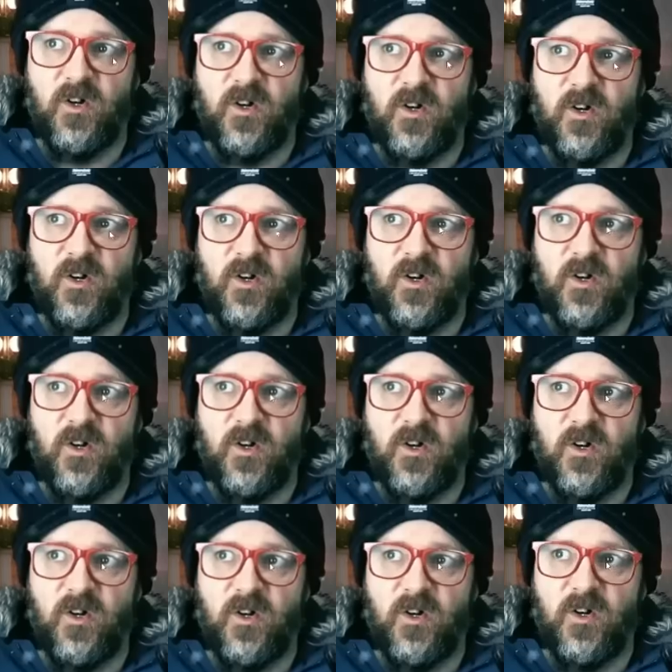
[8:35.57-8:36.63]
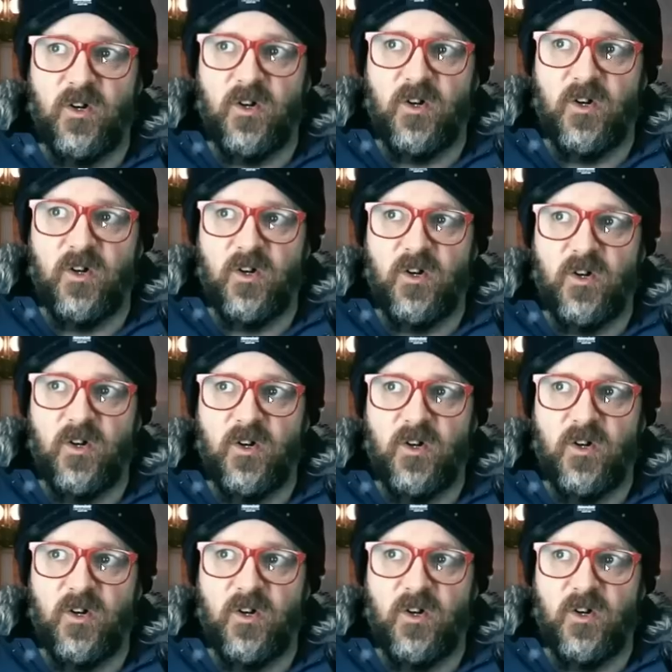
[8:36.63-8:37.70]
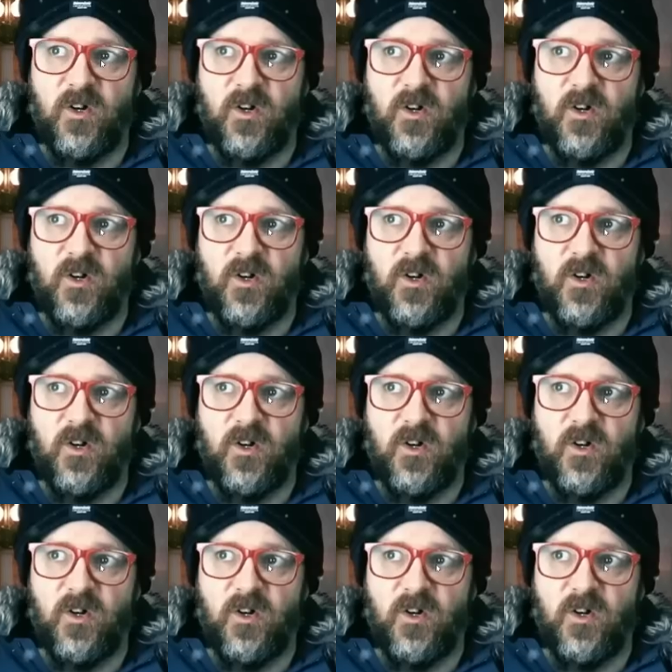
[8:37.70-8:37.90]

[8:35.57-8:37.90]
[no speech]